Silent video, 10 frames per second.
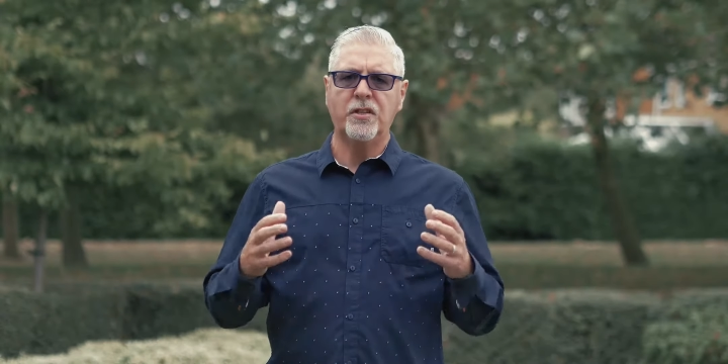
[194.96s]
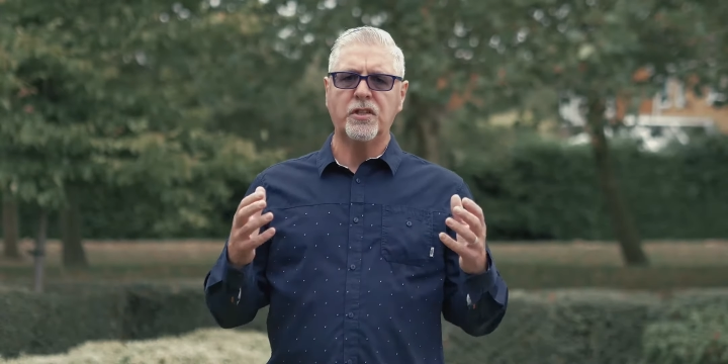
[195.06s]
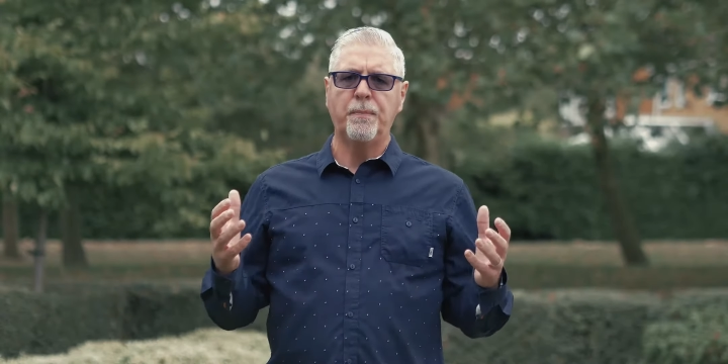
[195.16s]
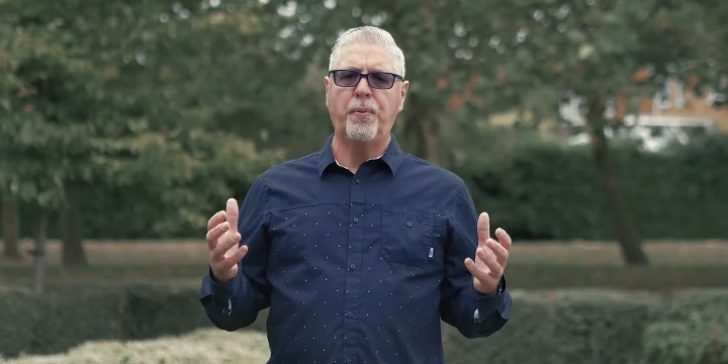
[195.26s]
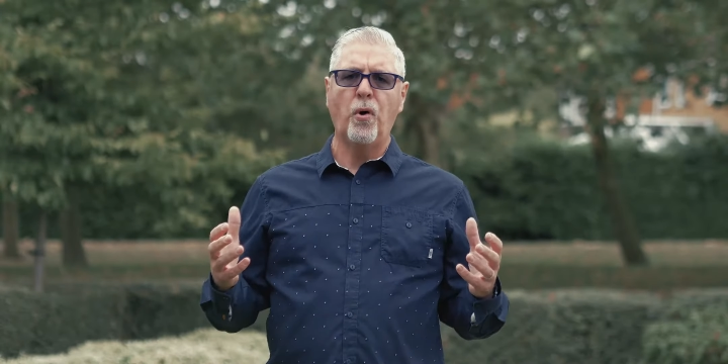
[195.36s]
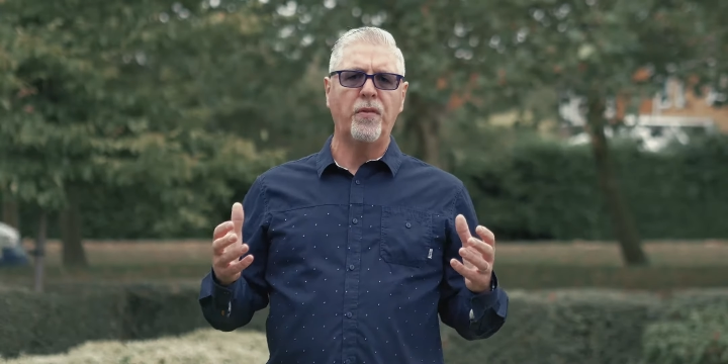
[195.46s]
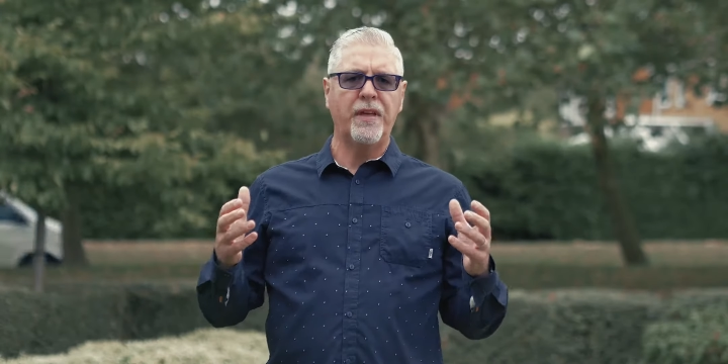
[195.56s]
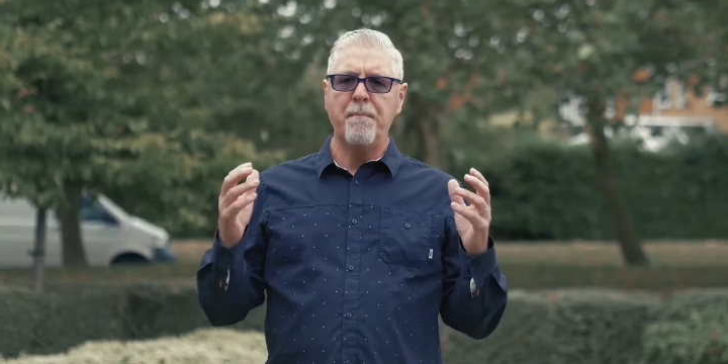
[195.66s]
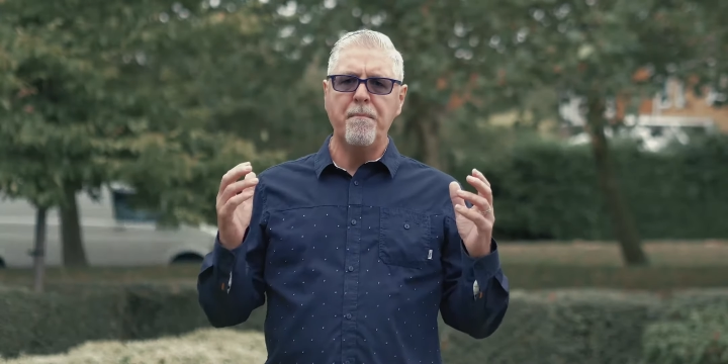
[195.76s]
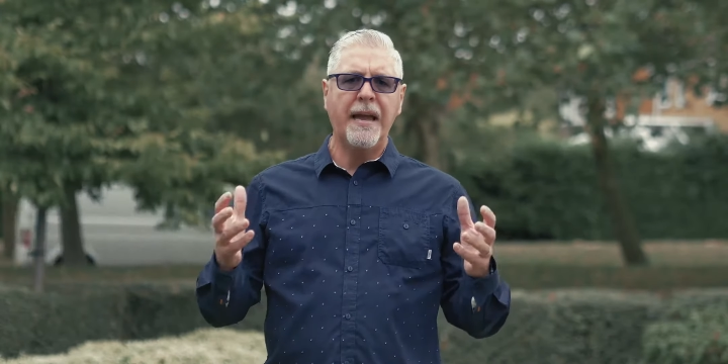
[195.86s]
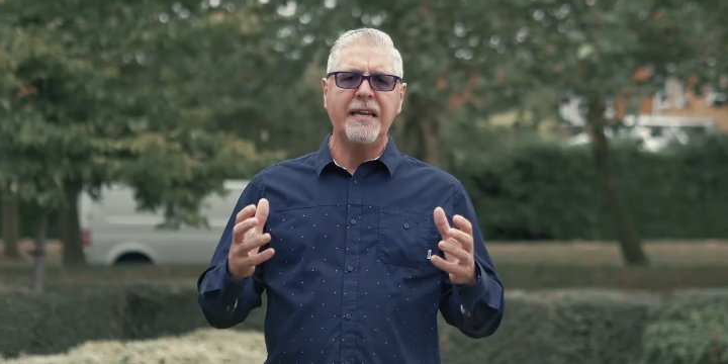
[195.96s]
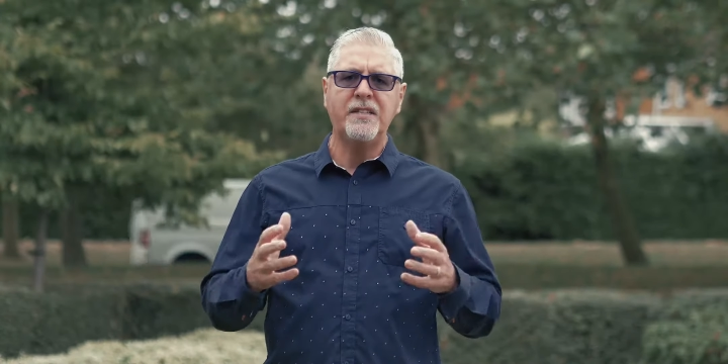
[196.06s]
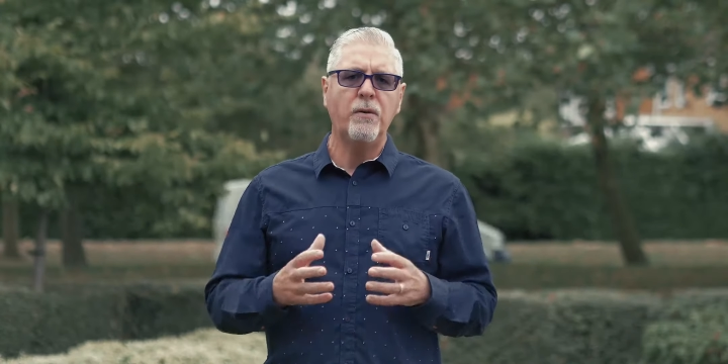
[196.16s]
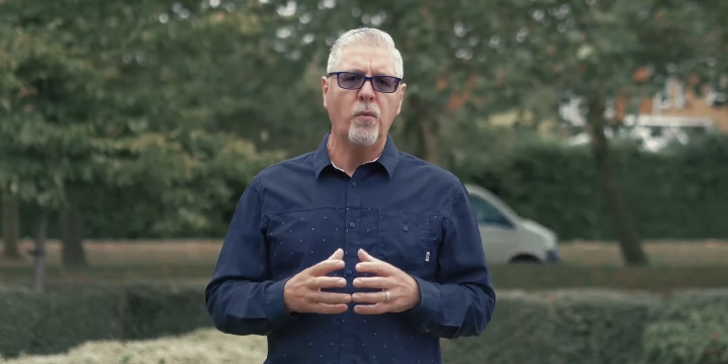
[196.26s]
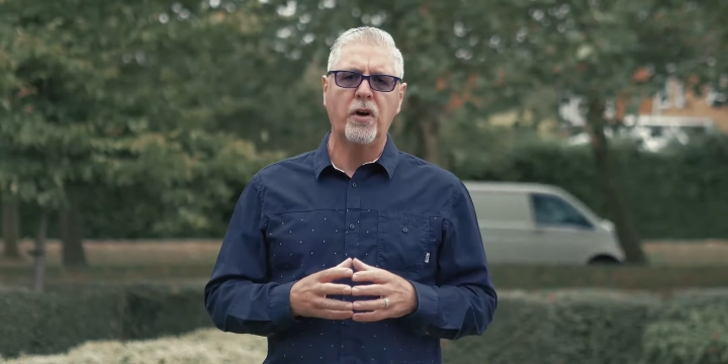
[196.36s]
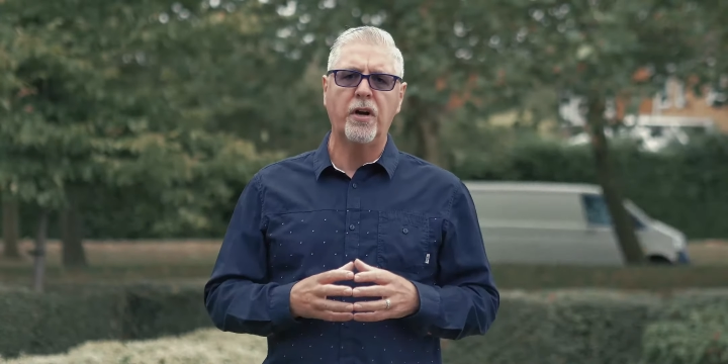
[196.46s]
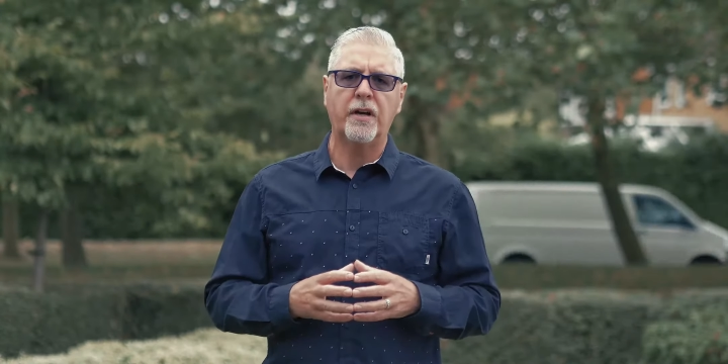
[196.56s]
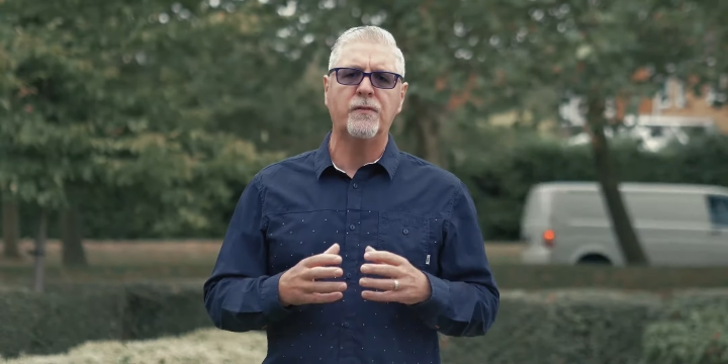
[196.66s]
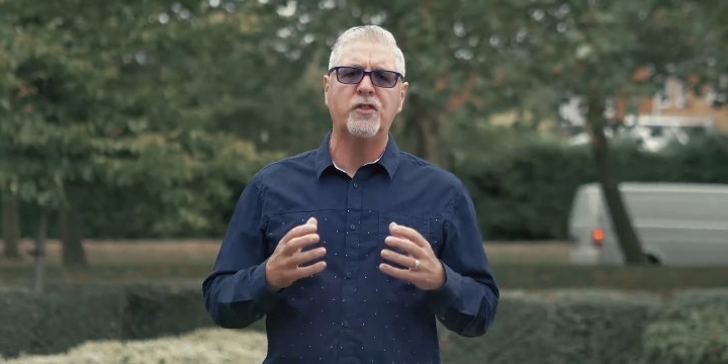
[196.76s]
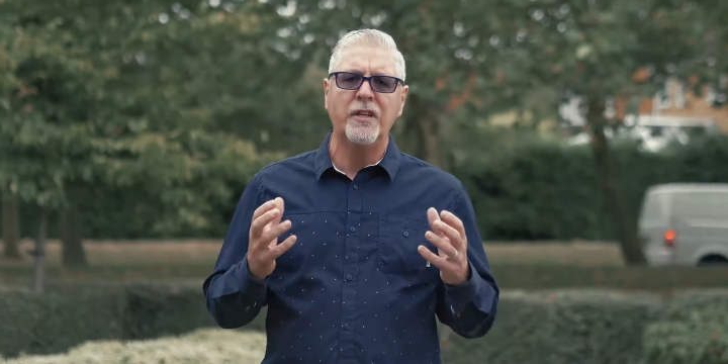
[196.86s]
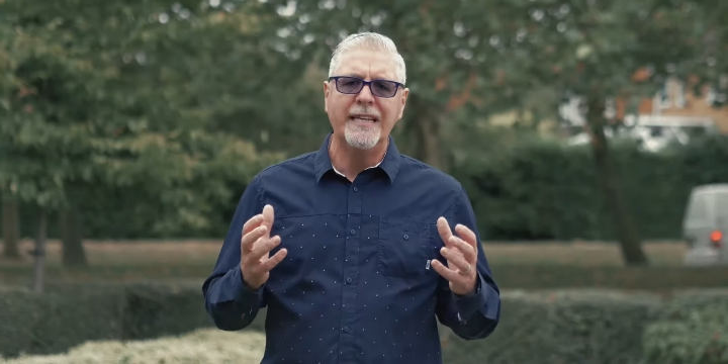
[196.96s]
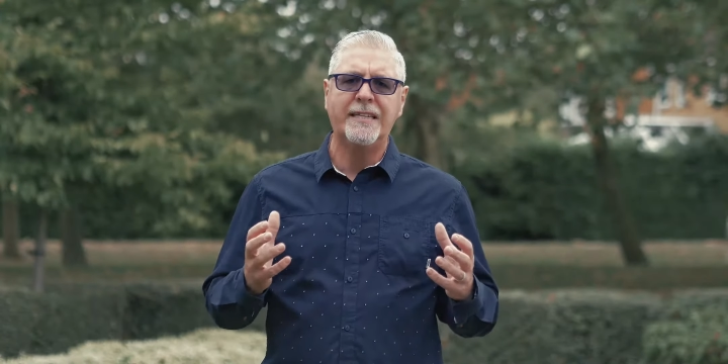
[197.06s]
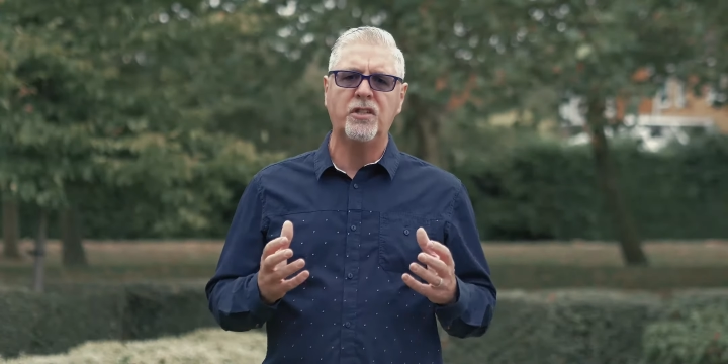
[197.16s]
to support the amazing work of Sunita